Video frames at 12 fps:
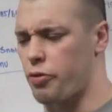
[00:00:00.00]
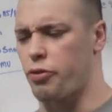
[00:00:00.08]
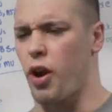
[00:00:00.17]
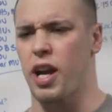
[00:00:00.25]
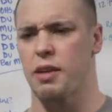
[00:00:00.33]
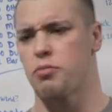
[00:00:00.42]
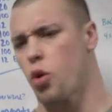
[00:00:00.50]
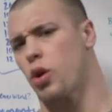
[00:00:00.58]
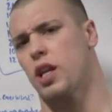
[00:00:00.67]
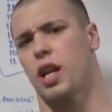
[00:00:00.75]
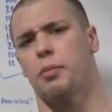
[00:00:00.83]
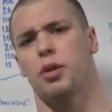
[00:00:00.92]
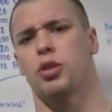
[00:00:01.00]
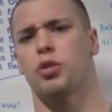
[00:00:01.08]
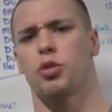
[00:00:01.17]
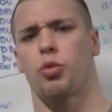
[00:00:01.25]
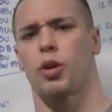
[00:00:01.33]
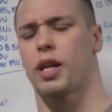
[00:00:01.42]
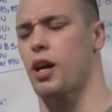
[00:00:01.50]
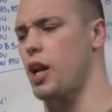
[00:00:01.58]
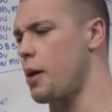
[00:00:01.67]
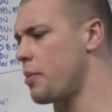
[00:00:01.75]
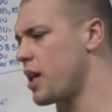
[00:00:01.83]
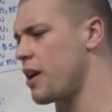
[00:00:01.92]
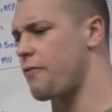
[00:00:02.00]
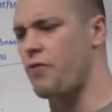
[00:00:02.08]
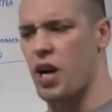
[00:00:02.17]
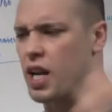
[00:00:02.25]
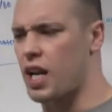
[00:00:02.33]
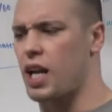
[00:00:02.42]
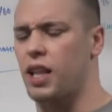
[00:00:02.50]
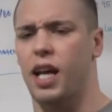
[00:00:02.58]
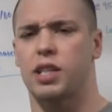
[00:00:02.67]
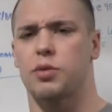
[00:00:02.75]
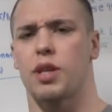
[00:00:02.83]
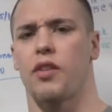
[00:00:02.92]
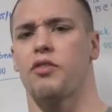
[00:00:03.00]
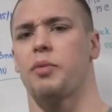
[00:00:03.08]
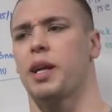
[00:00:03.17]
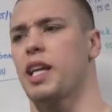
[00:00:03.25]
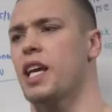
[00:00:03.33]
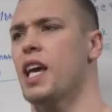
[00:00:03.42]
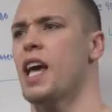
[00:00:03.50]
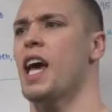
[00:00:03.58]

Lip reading: Friday morning, I'm gonna do the workout. I'm gonna hit Friday Night Lights with everybody.